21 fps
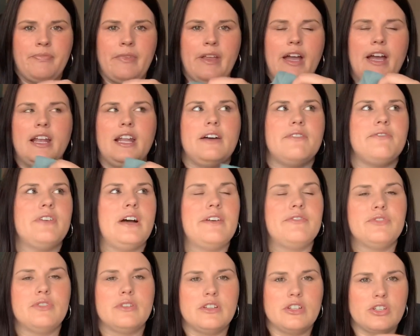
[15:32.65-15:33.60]
And I've
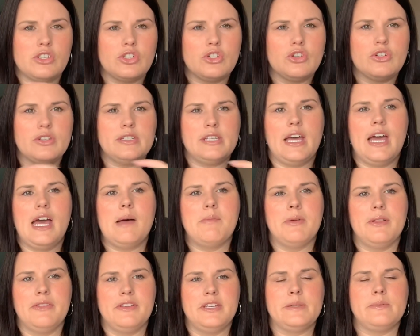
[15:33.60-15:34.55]
done a shorter hem
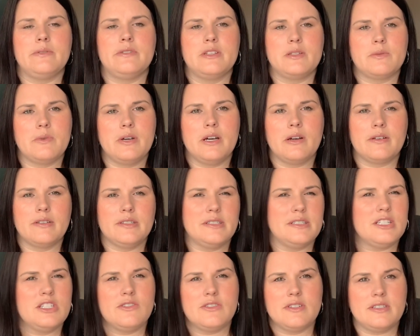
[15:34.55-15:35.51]
on this one as well, because I was
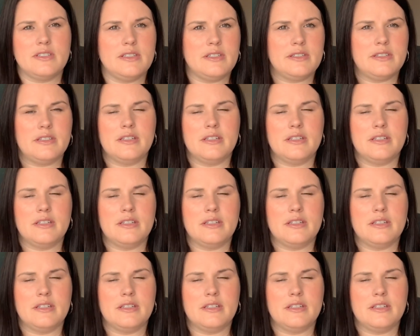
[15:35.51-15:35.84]
interested